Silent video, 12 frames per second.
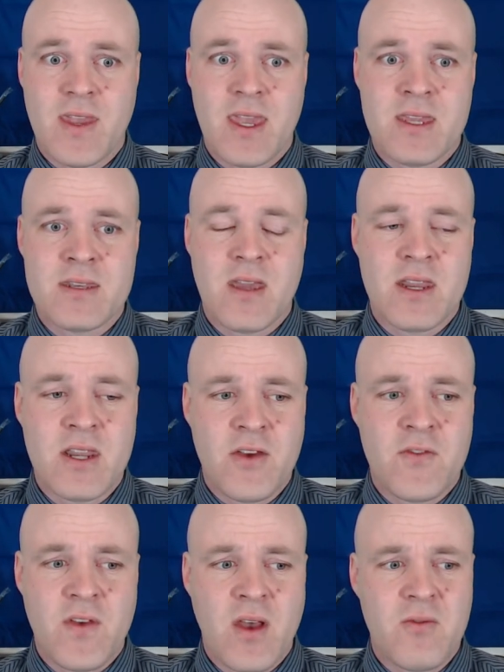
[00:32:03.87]
and I
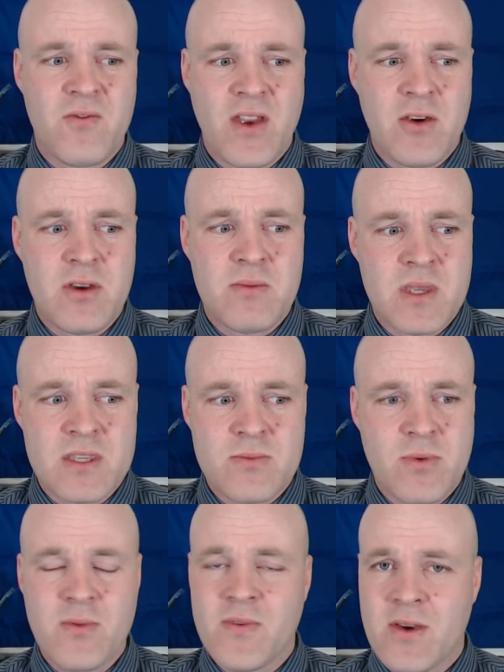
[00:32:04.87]
felt very
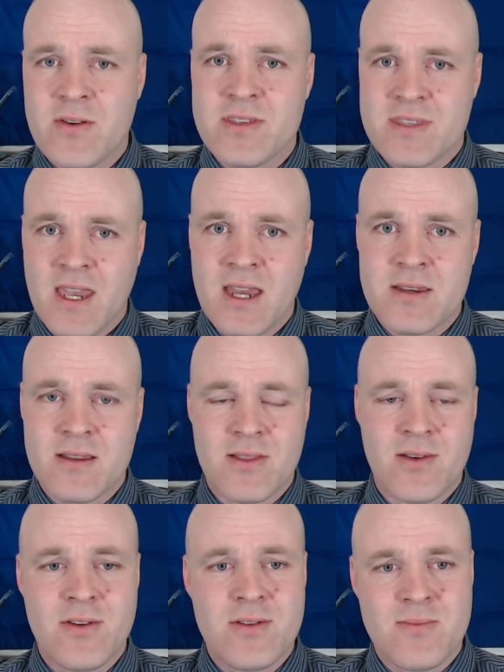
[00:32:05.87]
miserable, very sad and
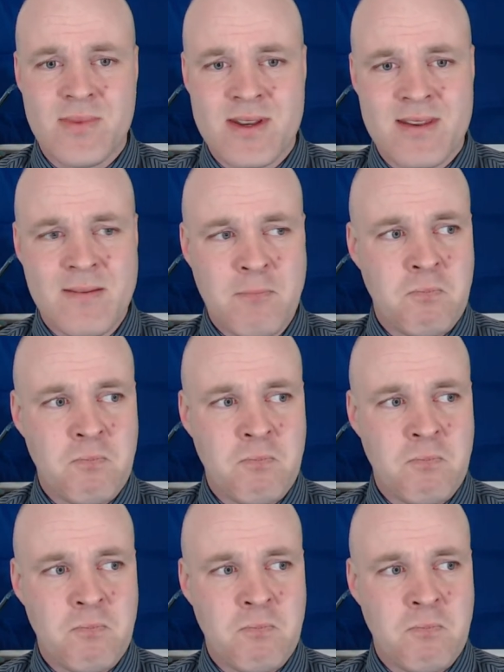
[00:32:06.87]
alone, but